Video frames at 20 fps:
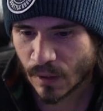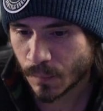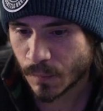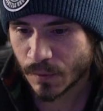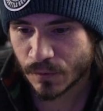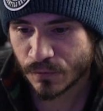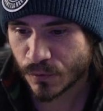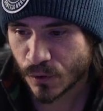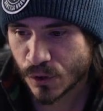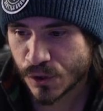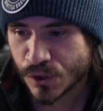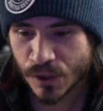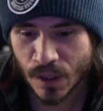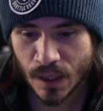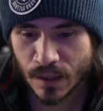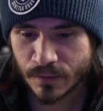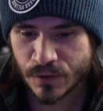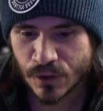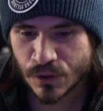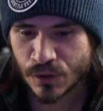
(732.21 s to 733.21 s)
I mean, first
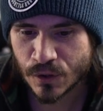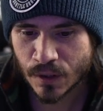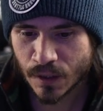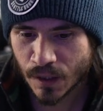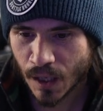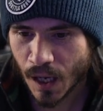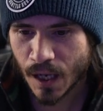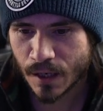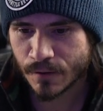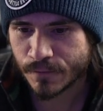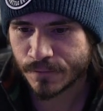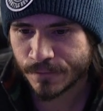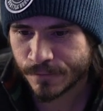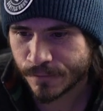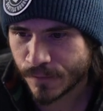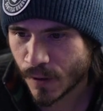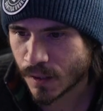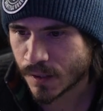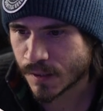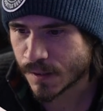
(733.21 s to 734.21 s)
off, just a lot of
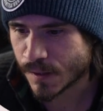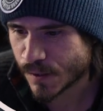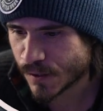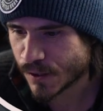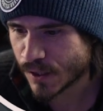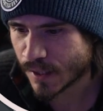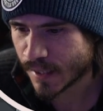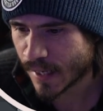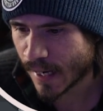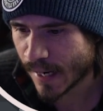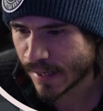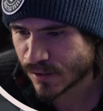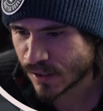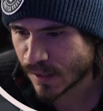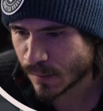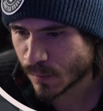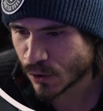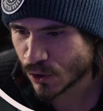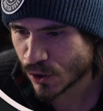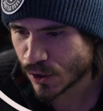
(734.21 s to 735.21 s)
fucking sick ass
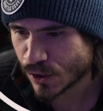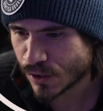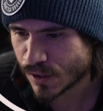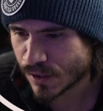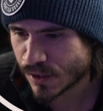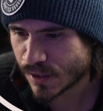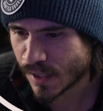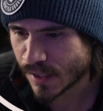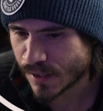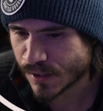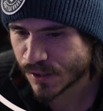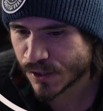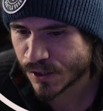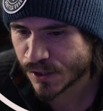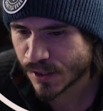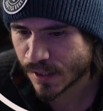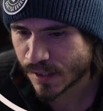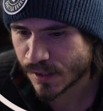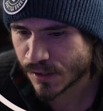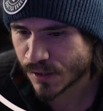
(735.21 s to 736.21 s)
images. This guy's
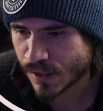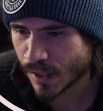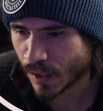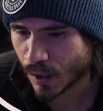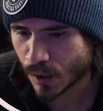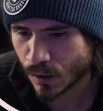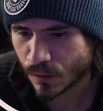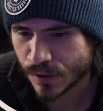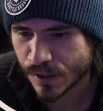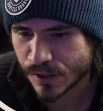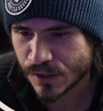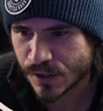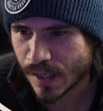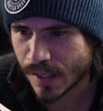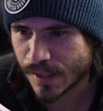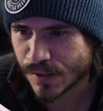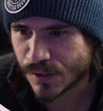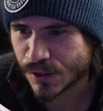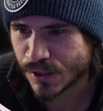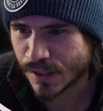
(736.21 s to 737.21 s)
sick as hell. This
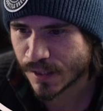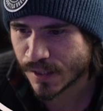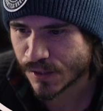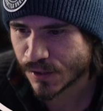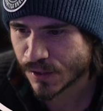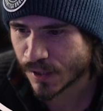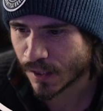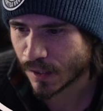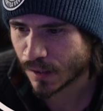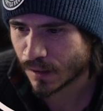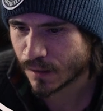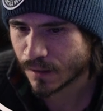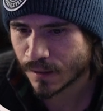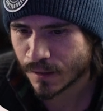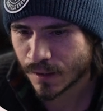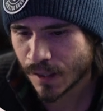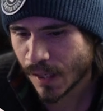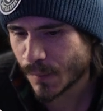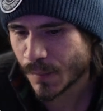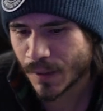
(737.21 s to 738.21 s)
guy's sick as hell.
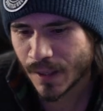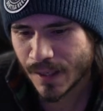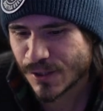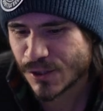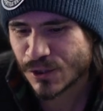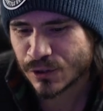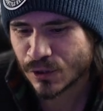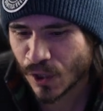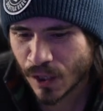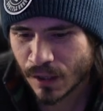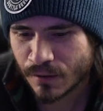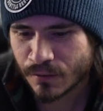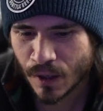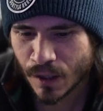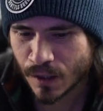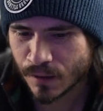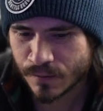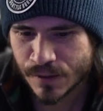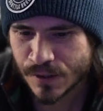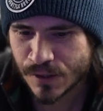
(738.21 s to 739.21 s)
I mean, I just love
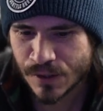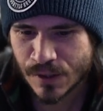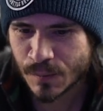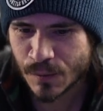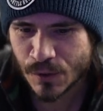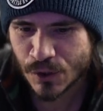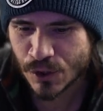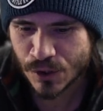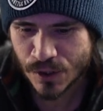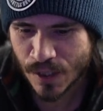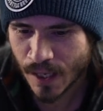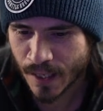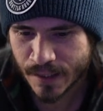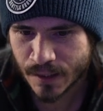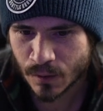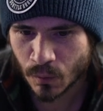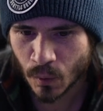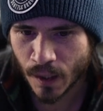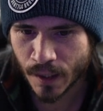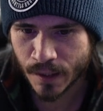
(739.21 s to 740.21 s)
all of these images
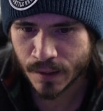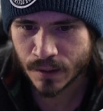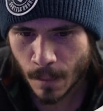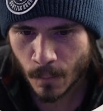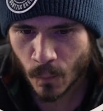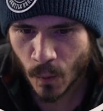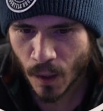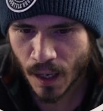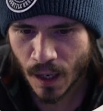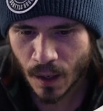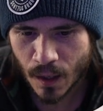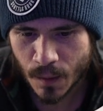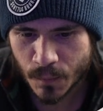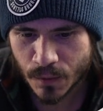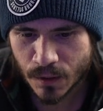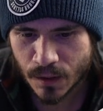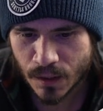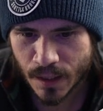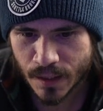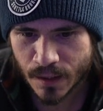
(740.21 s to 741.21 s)
anyway. Wow, I'm
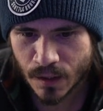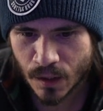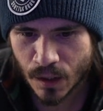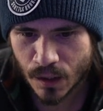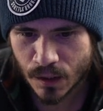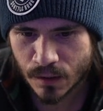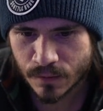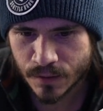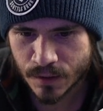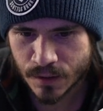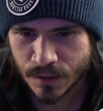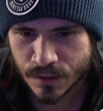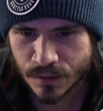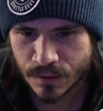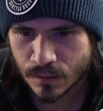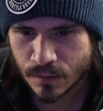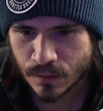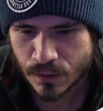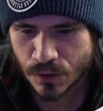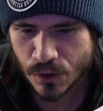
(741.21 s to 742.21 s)
gonna like all of these.
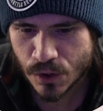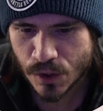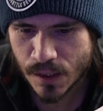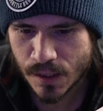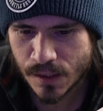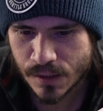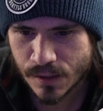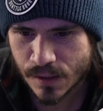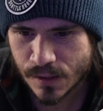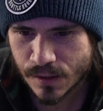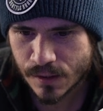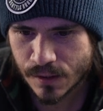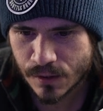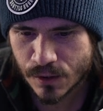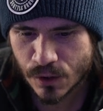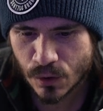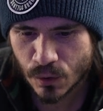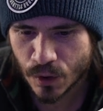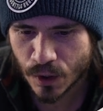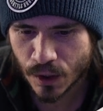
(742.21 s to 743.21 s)
Jesus,
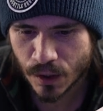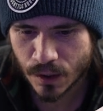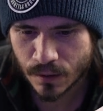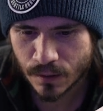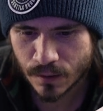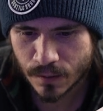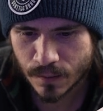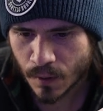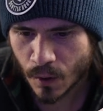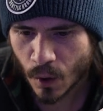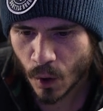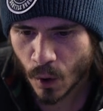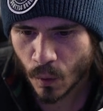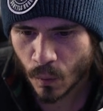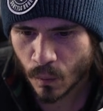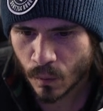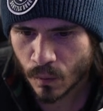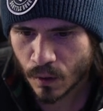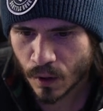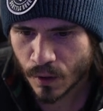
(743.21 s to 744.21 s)
too good.
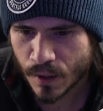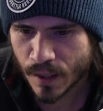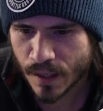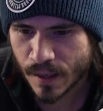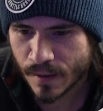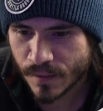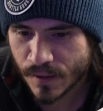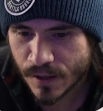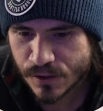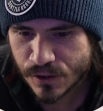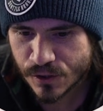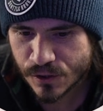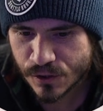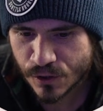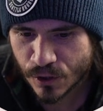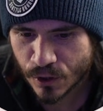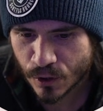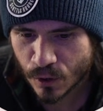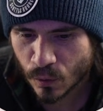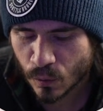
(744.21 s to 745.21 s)
Oh, okay, and this is
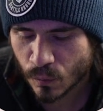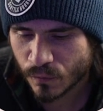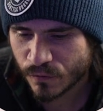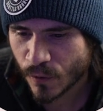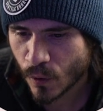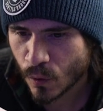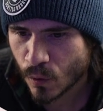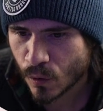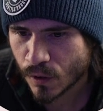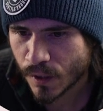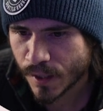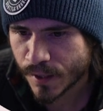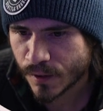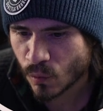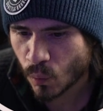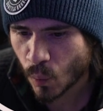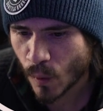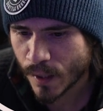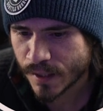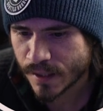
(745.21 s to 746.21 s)
the focal length
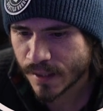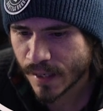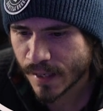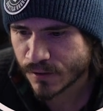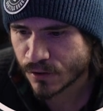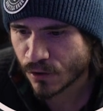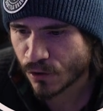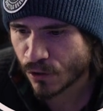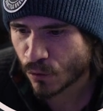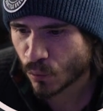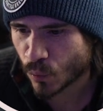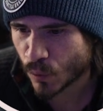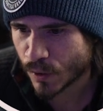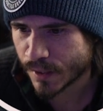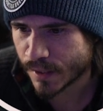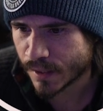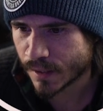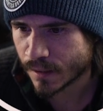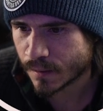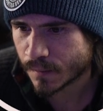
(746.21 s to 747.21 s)
weighted as a
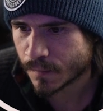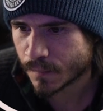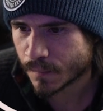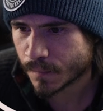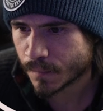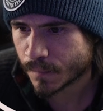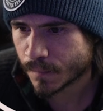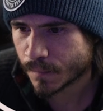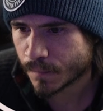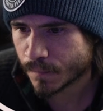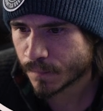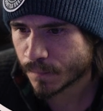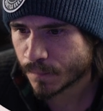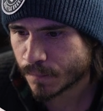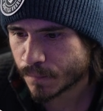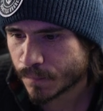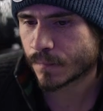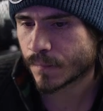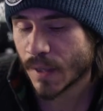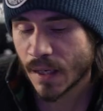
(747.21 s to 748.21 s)
3.
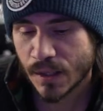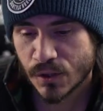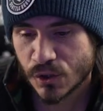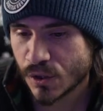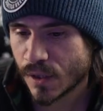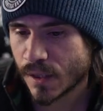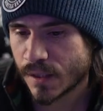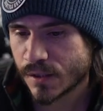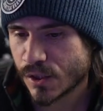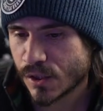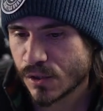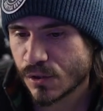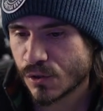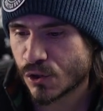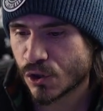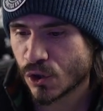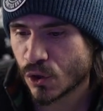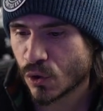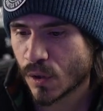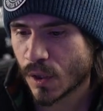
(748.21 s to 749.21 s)
Actually, it didn't
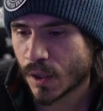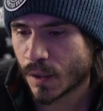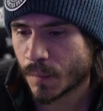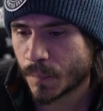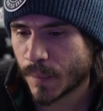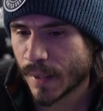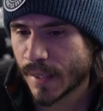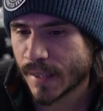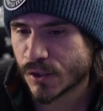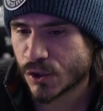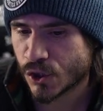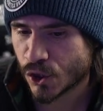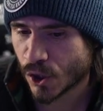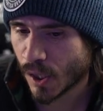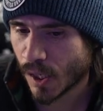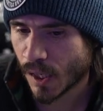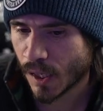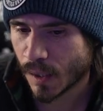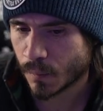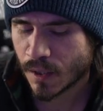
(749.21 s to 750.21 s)
do a bad
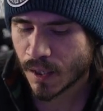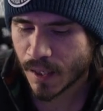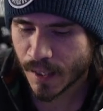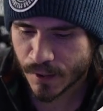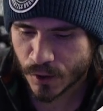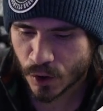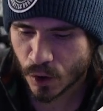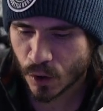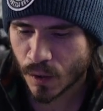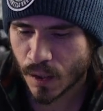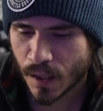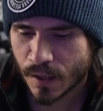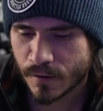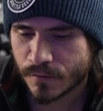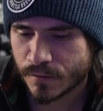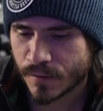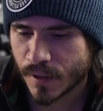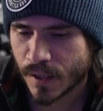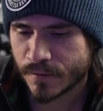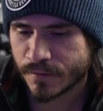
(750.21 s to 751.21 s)
job. I know
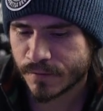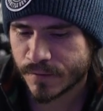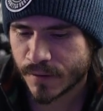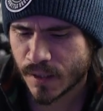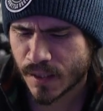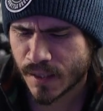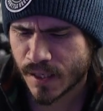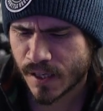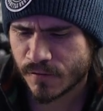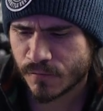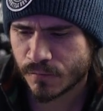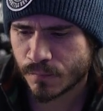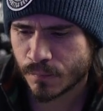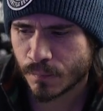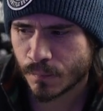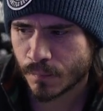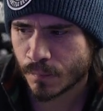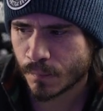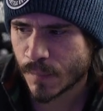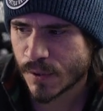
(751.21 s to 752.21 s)
I feel like I've
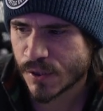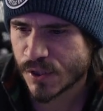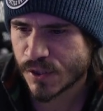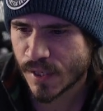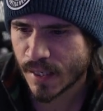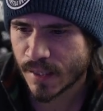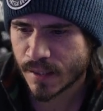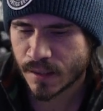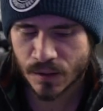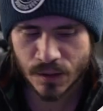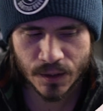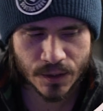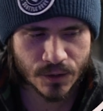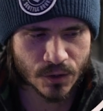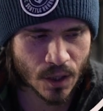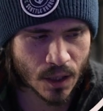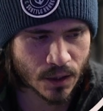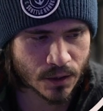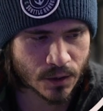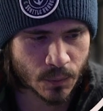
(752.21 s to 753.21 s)
mistakenly
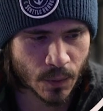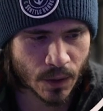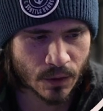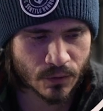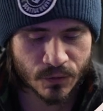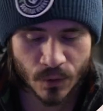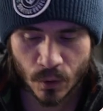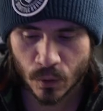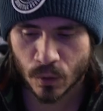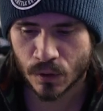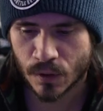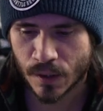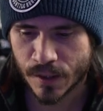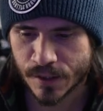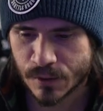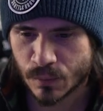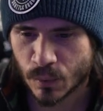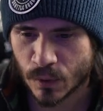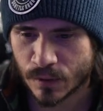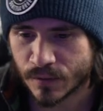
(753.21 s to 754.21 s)
talked about focal
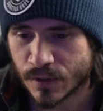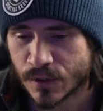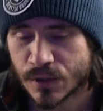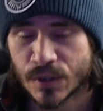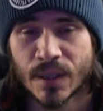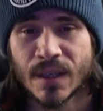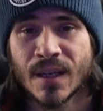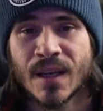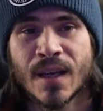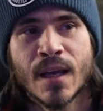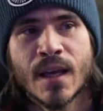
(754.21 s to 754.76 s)
lengths previously.